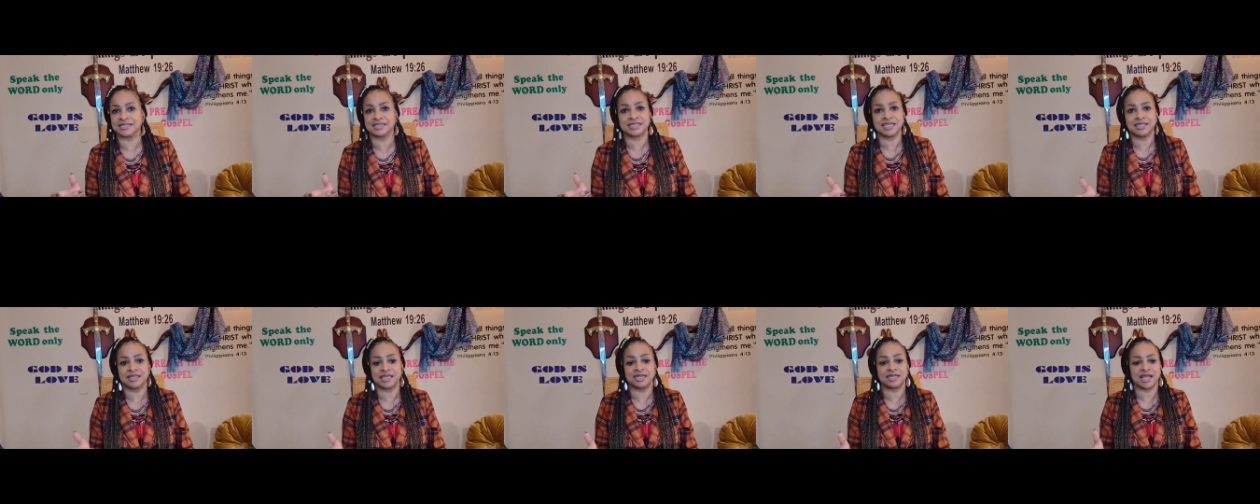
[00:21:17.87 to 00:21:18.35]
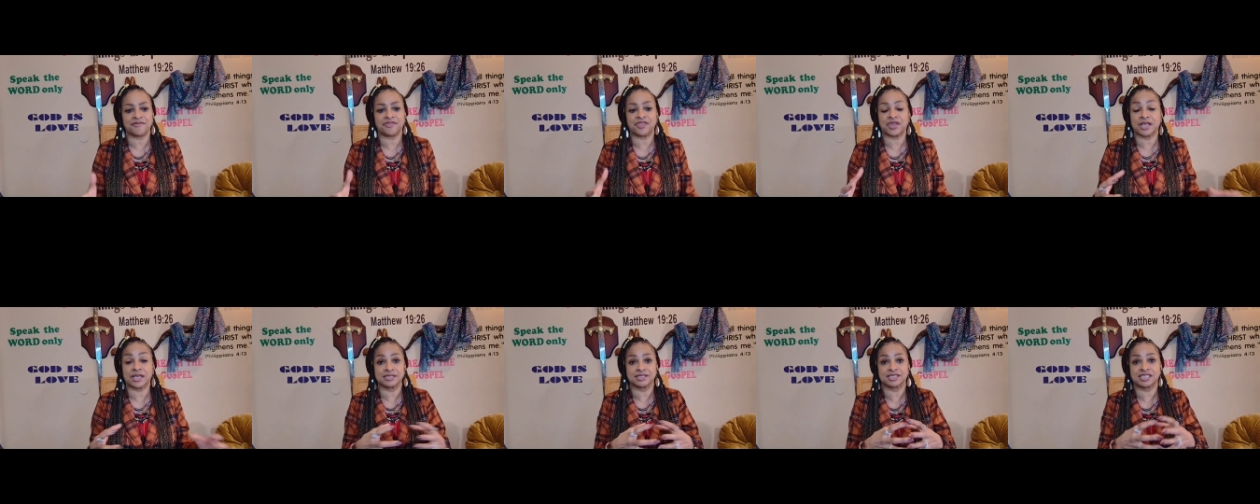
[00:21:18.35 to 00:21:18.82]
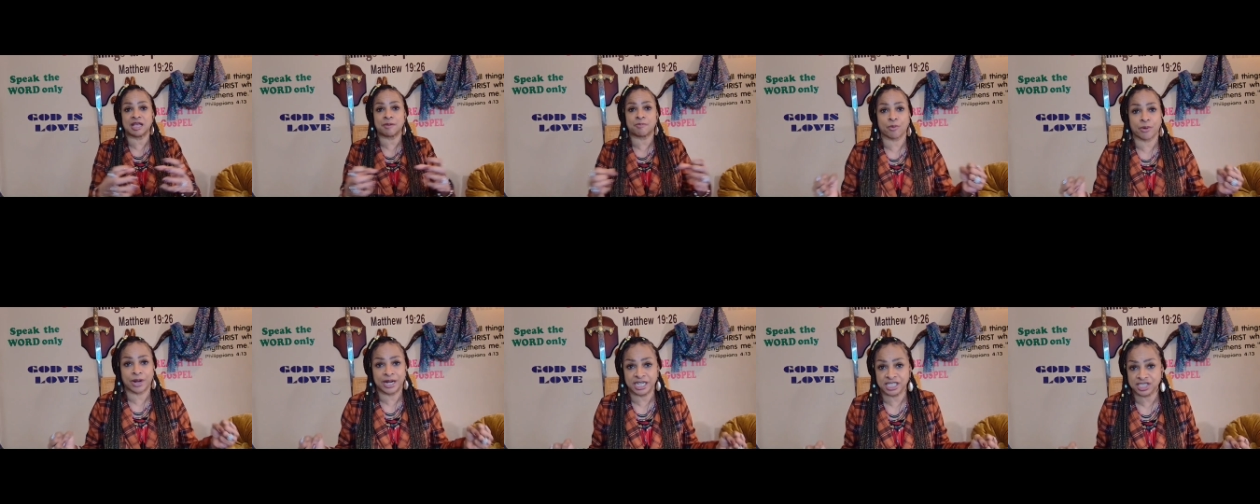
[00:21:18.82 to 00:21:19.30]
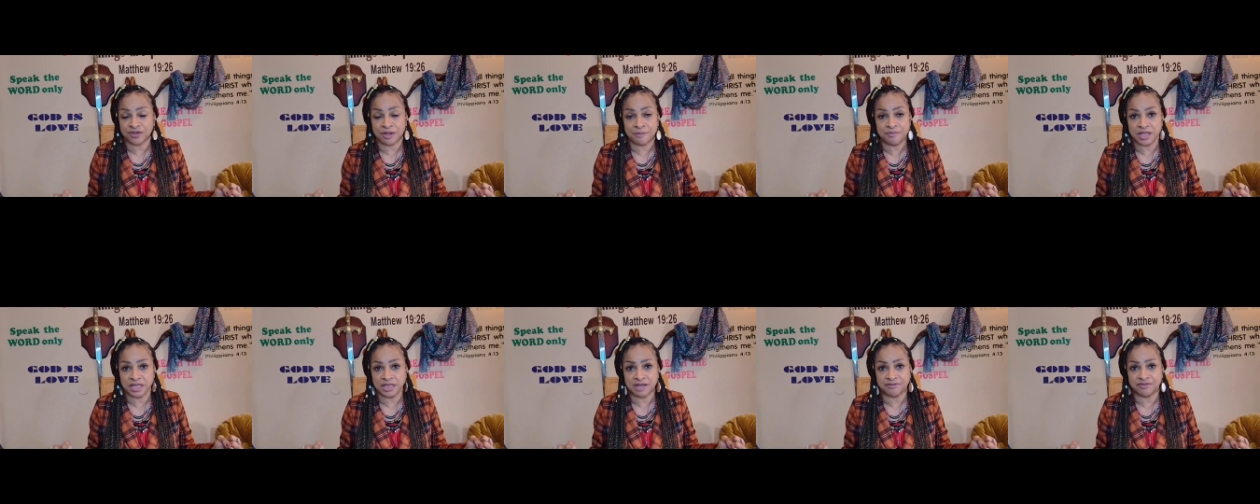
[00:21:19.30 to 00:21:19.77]
and see that nothing can separate us
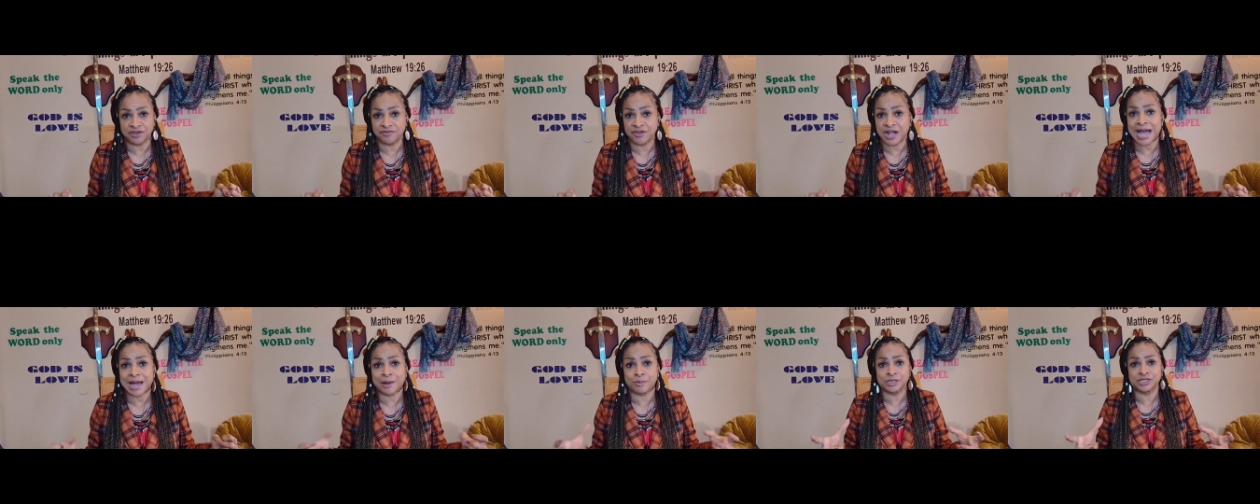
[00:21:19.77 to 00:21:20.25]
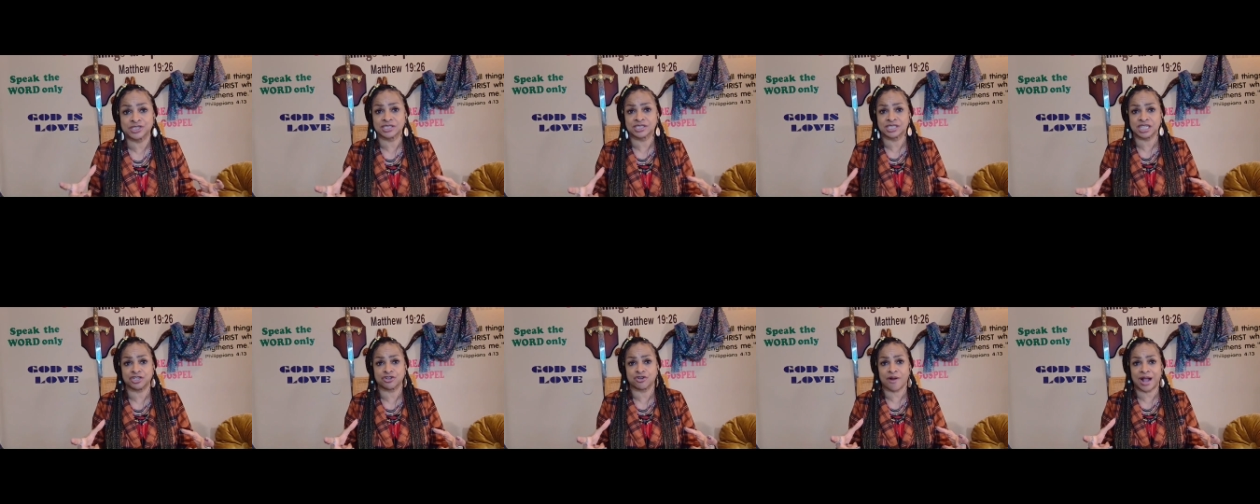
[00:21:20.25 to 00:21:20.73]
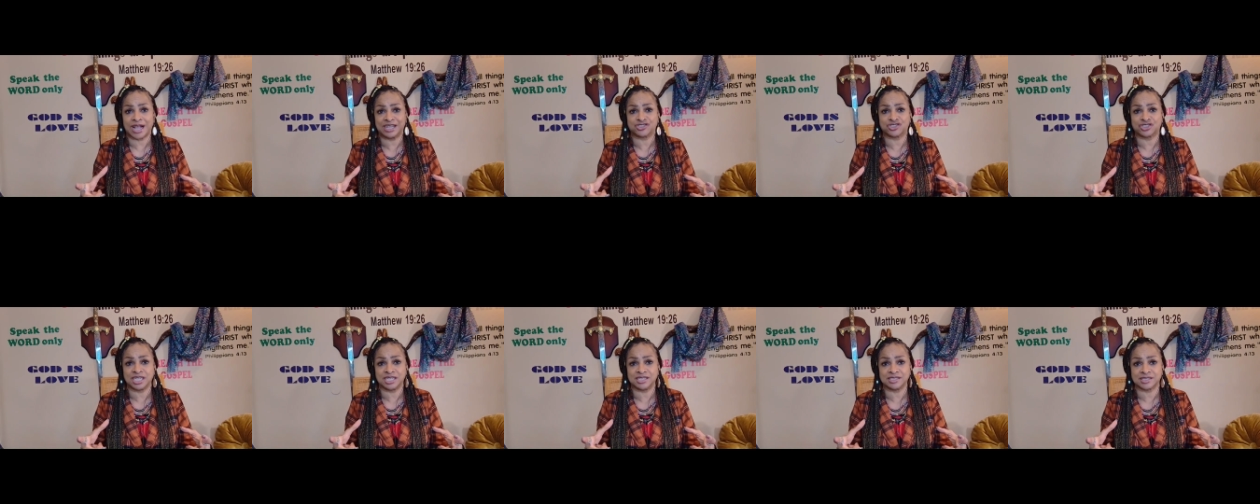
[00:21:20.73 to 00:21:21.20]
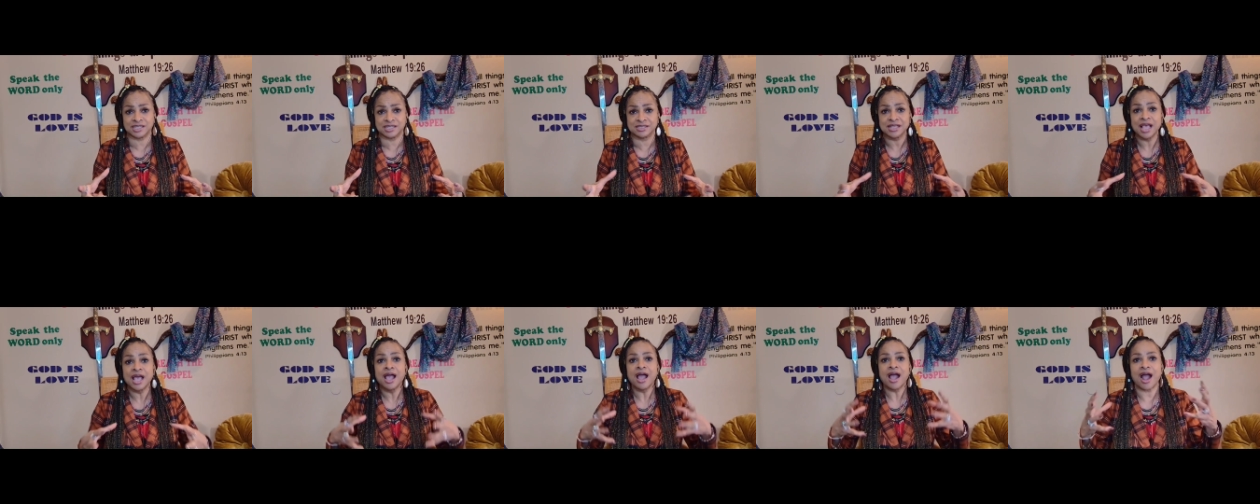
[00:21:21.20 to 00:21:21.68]
from the love of God, which is in Christ
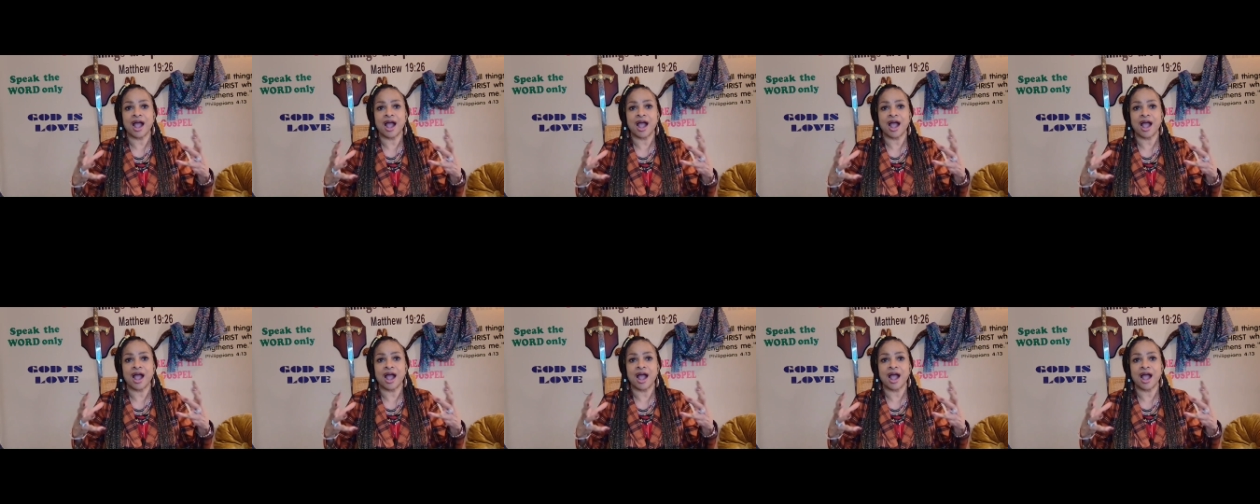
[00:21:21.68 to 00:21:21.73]
Jesus,